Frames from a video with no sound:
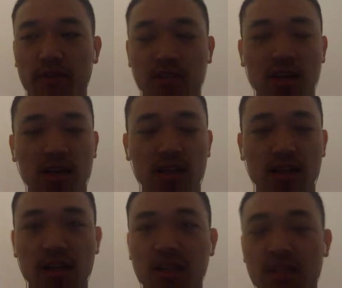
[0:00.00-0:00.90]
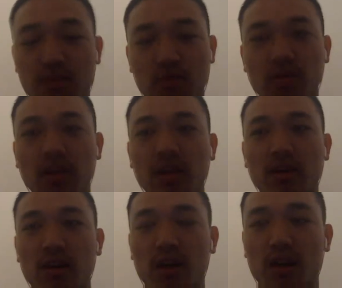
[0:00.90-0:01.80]
solidly, smoothly,
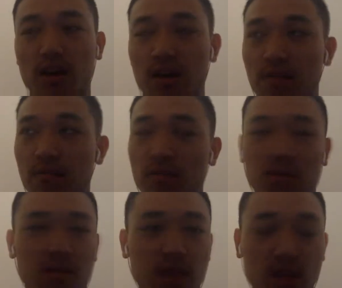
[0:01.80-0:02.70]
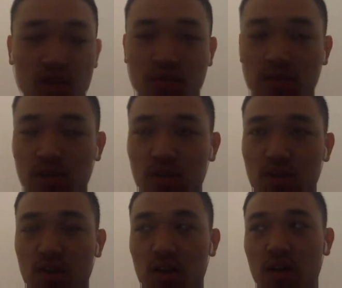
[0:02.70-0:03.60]
uh, not too
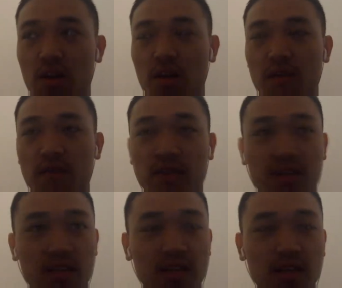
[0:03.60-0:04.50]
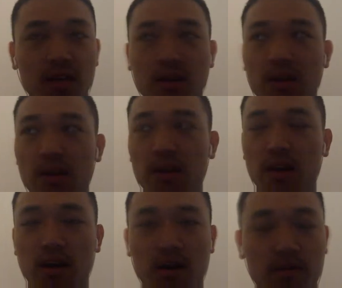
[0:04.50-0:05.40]
much fatigue.
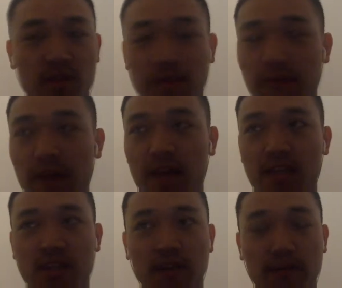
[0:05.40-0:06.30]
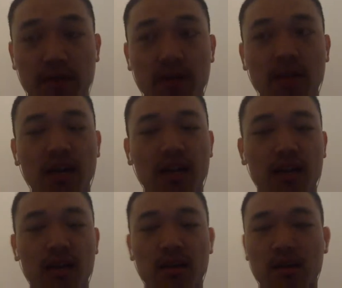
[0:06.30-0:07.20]
They're fast, they feel light.
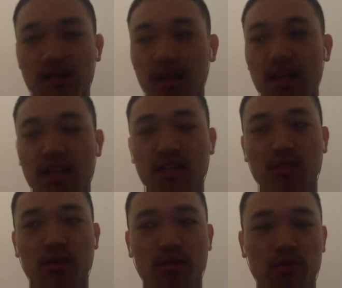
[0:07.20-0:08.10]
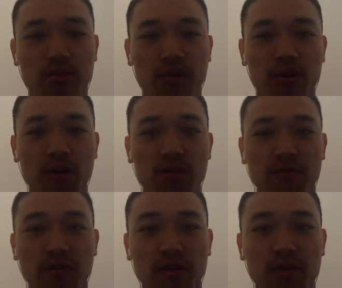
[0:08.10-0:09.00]
That's what the program calls
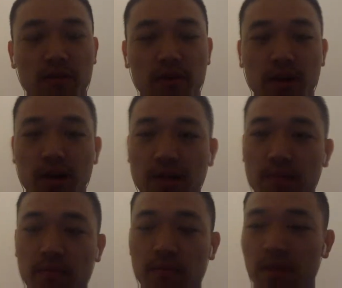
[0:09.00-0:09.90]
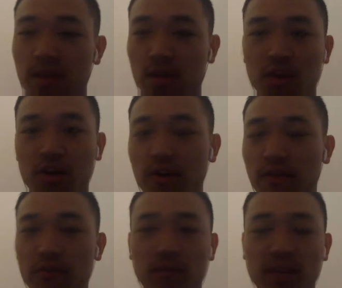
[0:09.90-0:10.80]
for. But
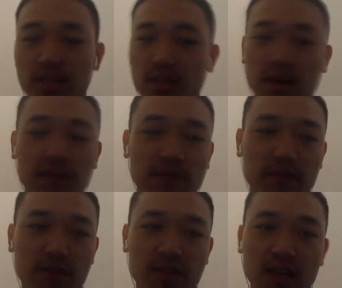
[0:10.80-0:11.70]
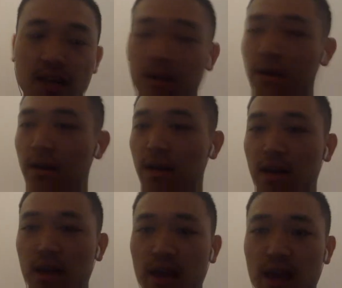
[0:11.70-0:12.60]
if you based it off the first set
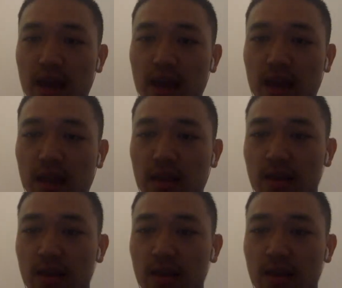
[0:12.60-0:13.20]
and